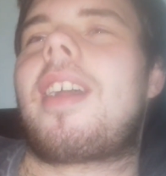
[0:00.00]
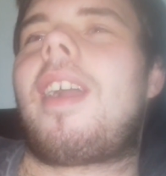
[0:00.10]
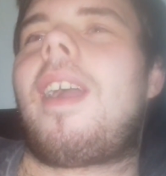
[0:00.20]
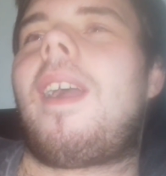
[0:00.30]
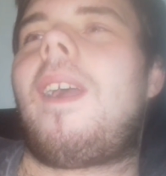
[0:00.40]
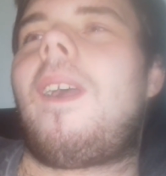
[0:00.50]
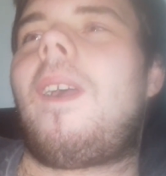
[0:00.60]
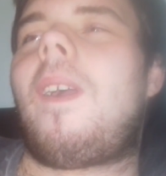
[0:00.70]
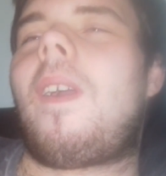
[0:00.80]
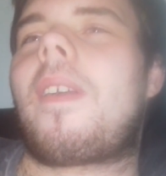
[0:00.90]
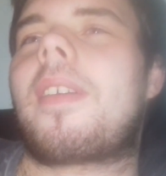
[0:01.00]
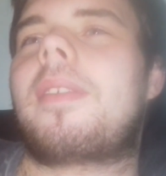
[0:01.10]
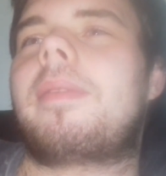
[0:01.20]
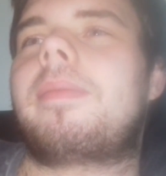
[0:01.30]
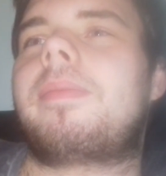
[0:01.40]

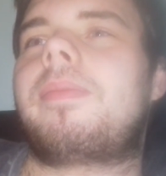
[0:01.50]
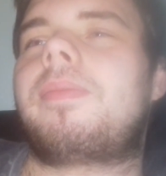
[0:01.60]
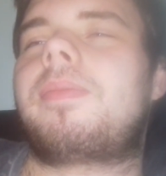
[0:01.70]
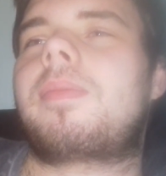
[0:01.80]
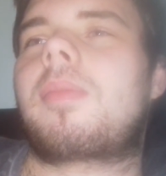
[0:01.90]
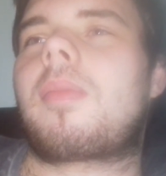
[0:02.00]
(no one is talking)